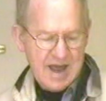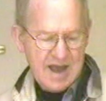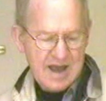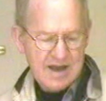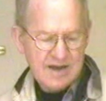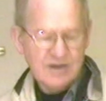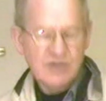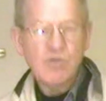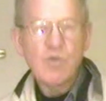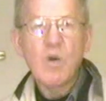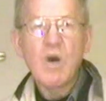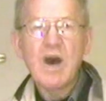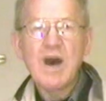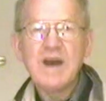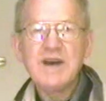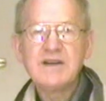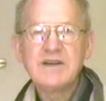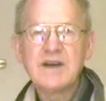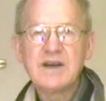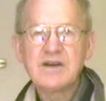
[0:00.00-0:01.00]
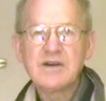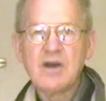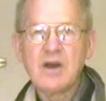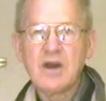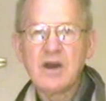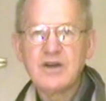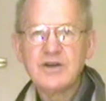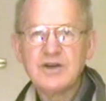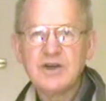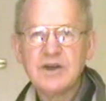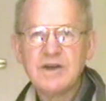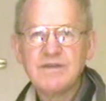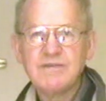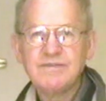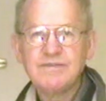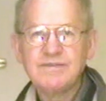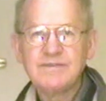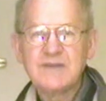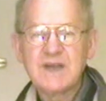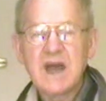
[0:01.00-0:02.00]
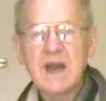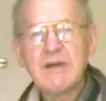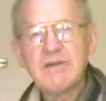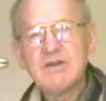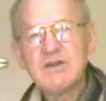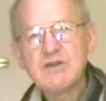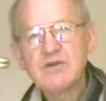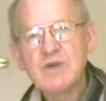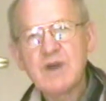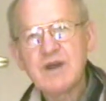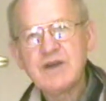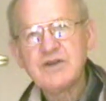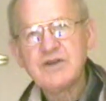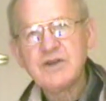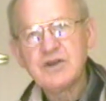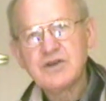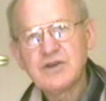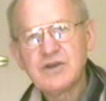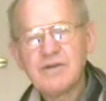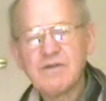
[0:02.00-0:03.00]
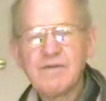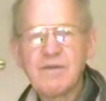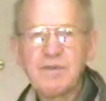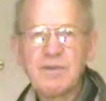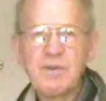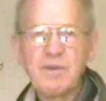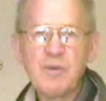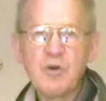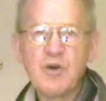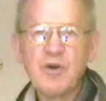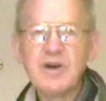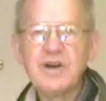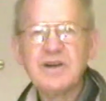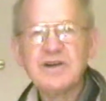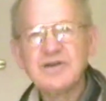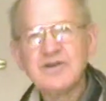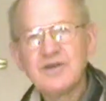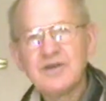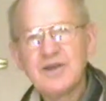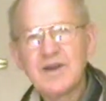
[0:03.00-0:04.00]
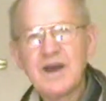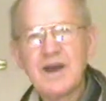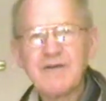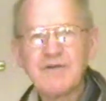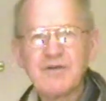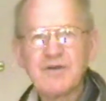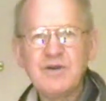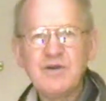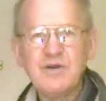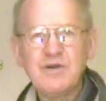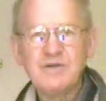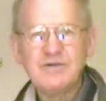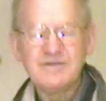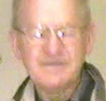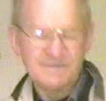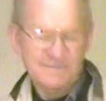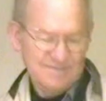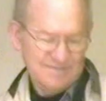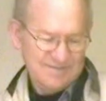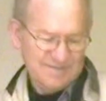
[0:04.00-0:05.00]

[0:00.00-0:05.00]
And why technology? Kind of a transition from the morning to the afternoon.